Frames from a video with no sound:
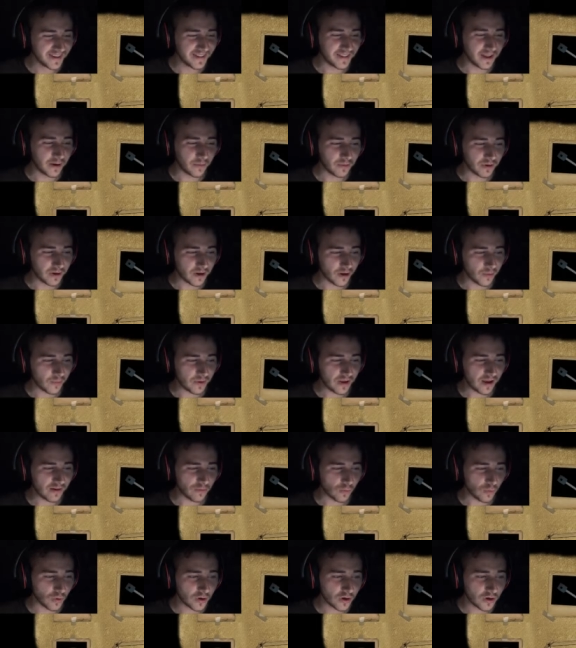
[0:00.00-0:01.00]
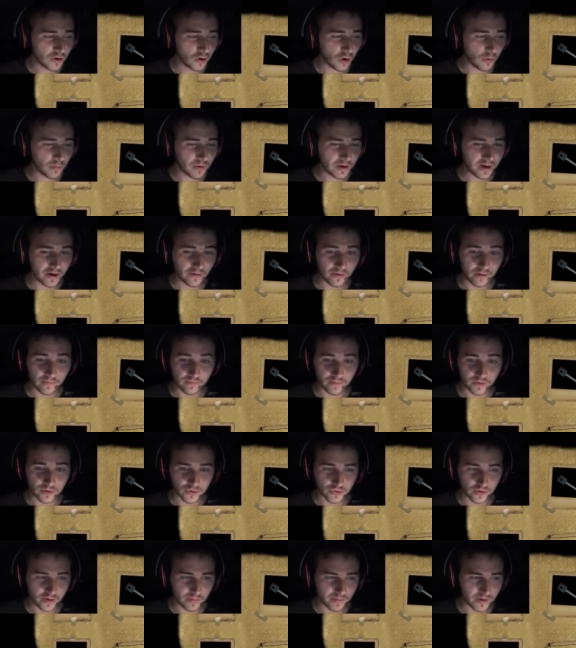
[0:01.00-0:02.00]
there we go, we have a wooden knob in our
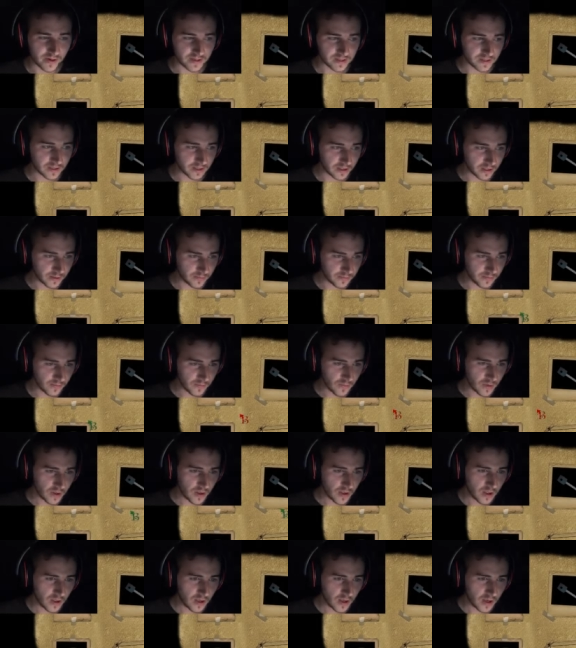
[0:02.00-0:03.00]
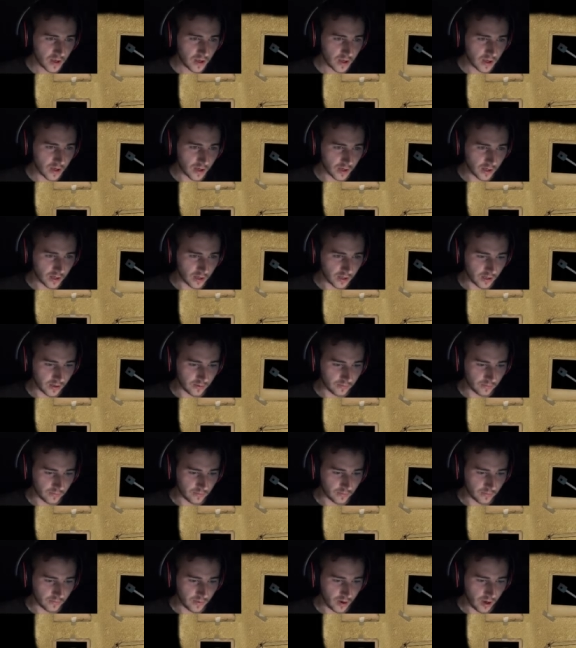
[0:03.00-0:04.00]
inventory, basically.
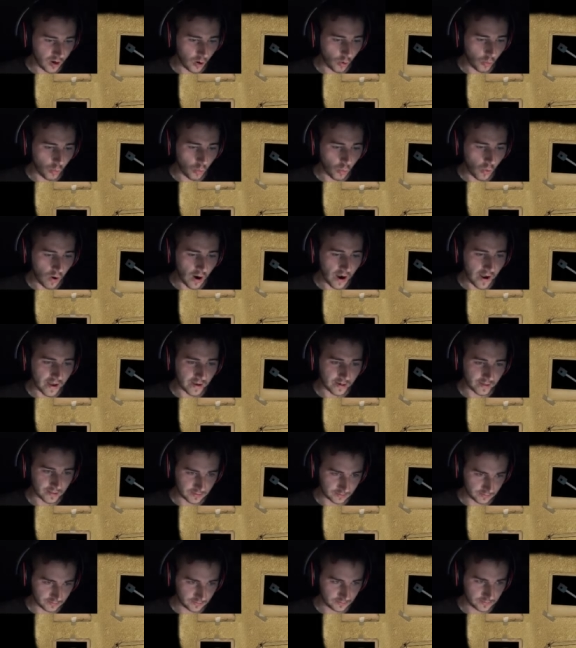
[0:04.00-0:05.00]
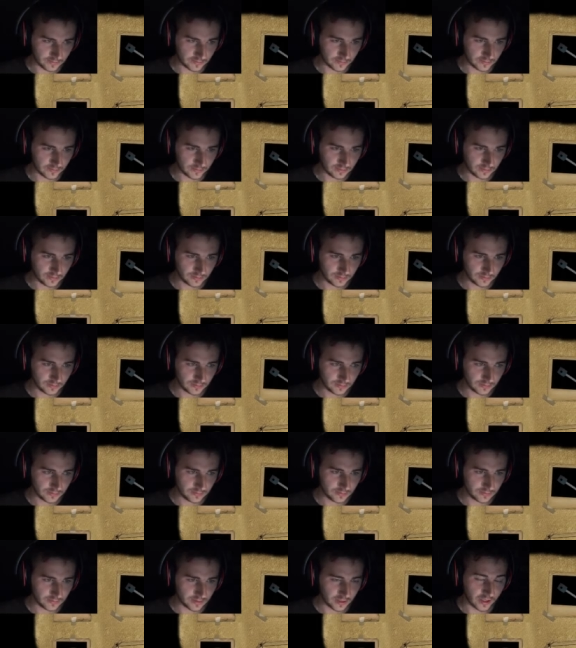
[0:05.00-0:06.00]
Um, a wire.
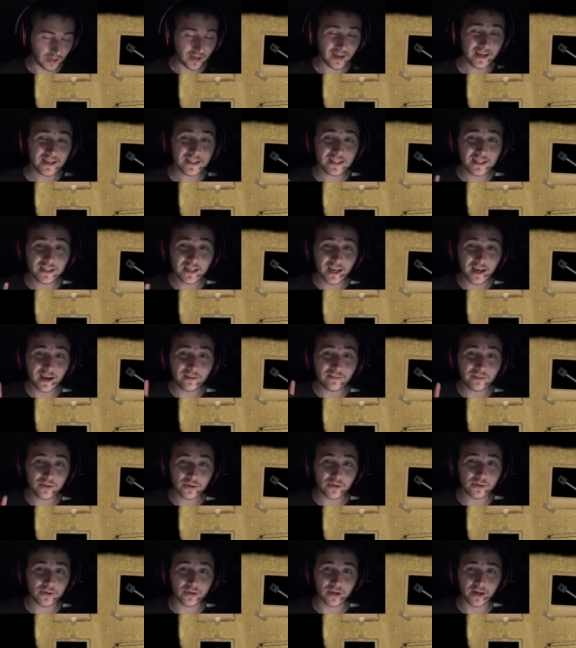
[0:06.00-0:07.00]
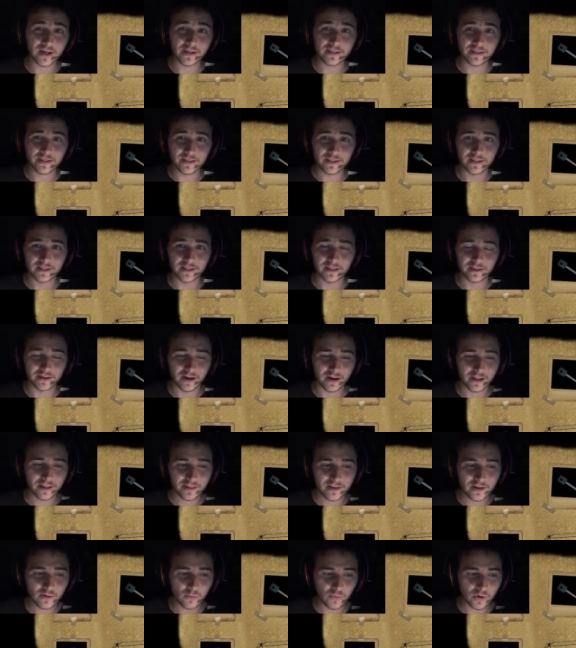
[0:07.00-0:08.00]
And I actually have a good idea here. I
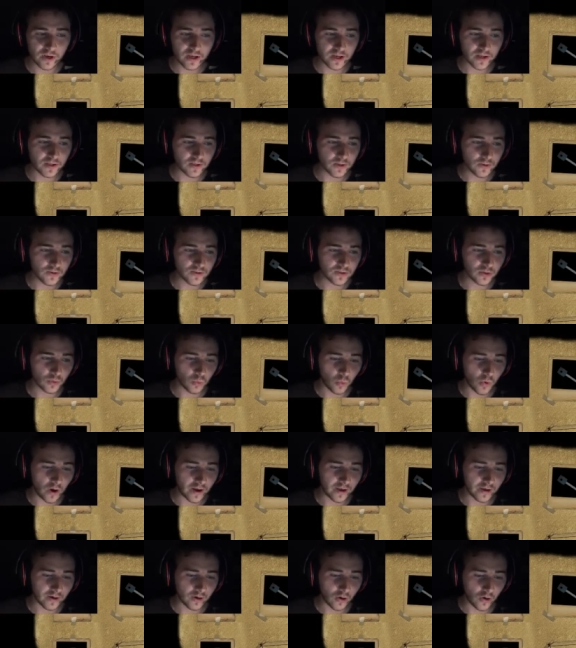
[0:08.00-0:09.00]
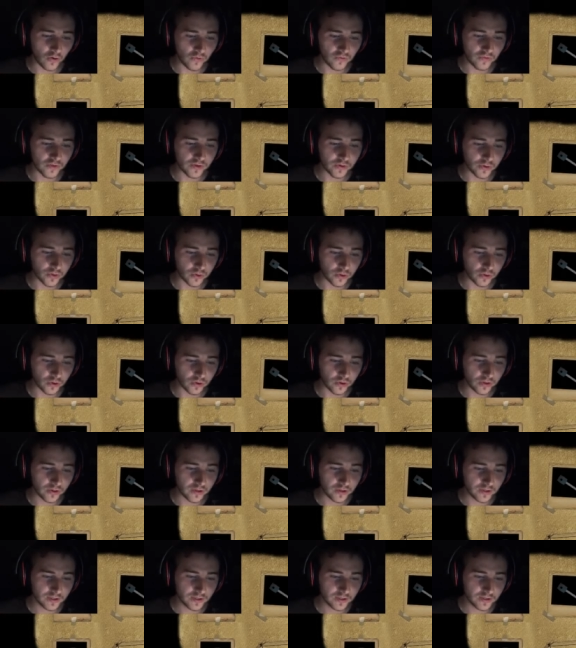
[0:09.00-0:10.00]
think we can use the wire on the door.
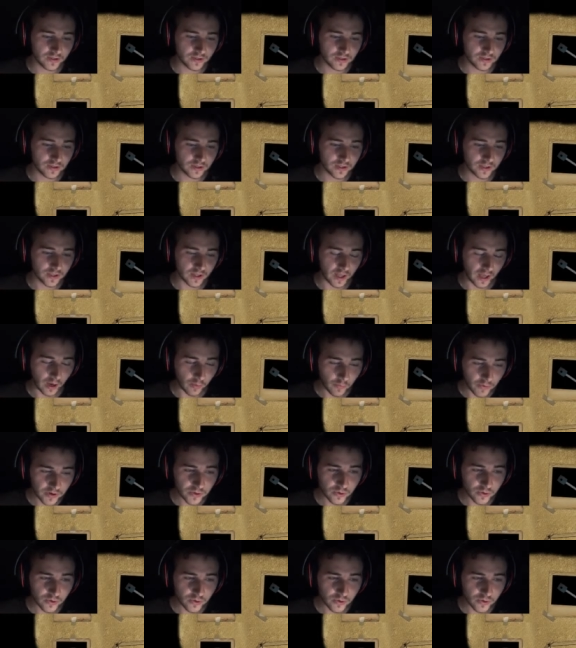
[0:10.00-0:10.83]
Can we